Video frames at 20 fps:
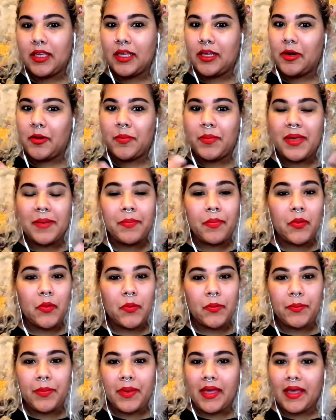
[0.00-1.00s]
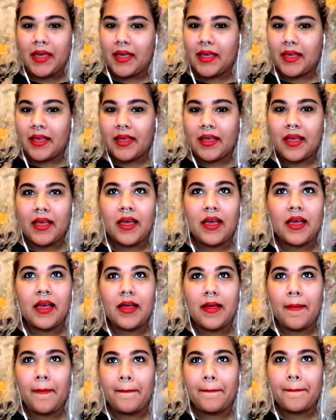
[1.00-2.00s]
people being
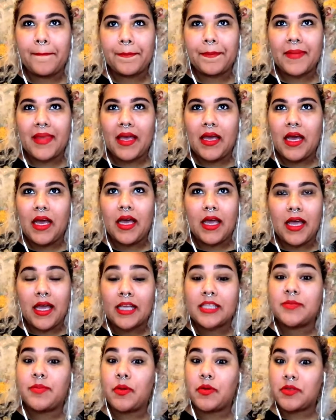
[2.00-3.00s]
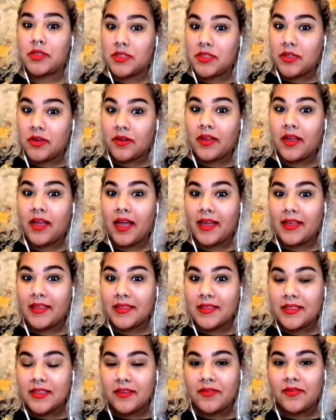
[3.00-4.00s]
exposed to certain
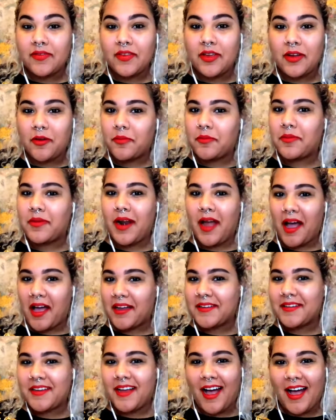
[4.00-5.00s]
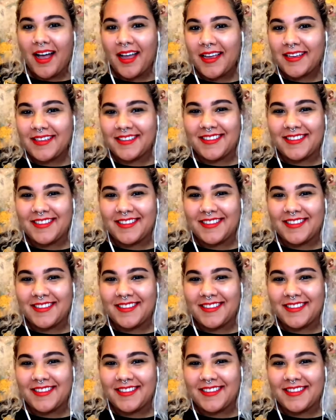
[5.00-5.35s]
kinds of, not kind